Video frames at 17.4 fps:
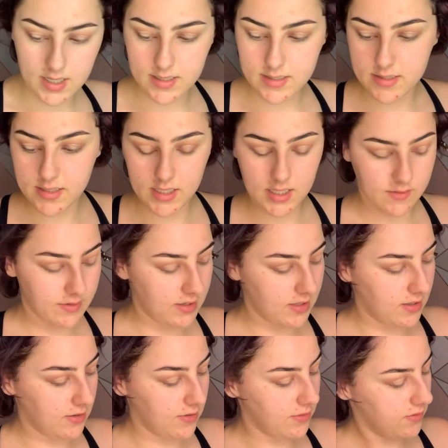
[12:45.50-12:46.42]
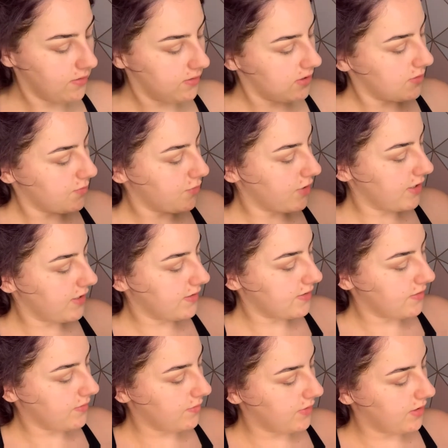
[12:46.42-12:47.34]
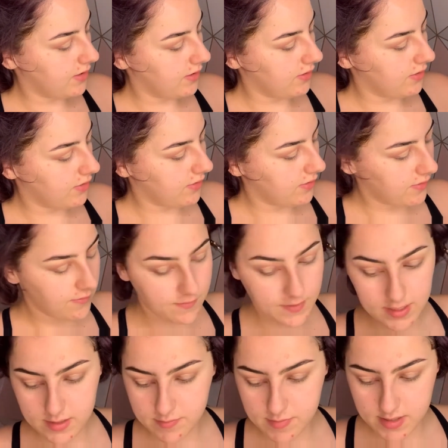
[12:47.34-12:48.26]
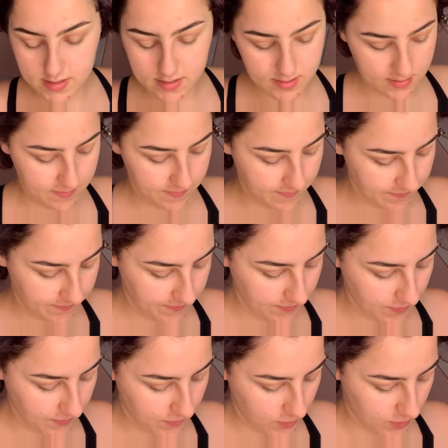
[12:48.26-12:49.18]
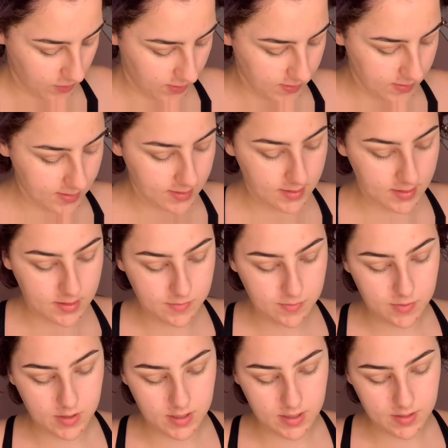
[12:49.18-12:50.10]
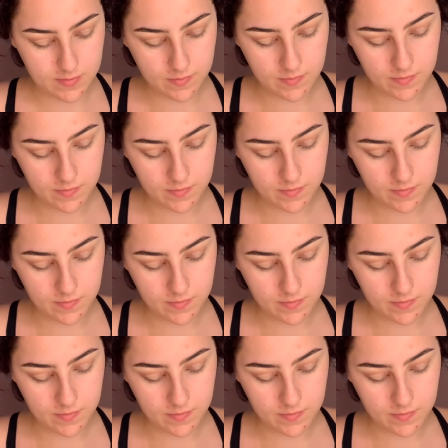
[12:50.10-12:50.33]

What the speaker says: is to give it a little spritz with your face mist or your setting spray.